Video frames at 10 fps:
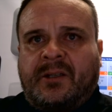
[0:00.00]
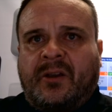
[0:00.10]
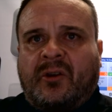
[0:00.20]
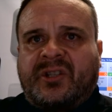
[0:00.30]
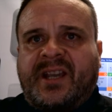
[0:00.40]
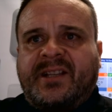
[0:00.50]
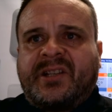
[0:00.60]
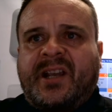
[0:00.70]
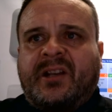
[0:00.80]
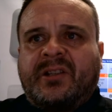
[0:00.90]
You've got 10
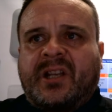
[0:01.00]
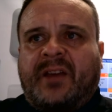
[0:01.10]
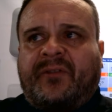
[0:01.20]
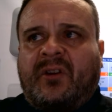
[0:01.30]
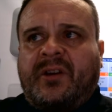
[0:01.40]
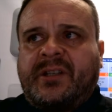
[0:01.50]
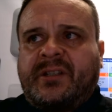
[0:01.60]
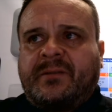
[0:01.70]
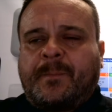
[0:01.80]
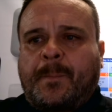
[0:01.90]
seconds left, guys.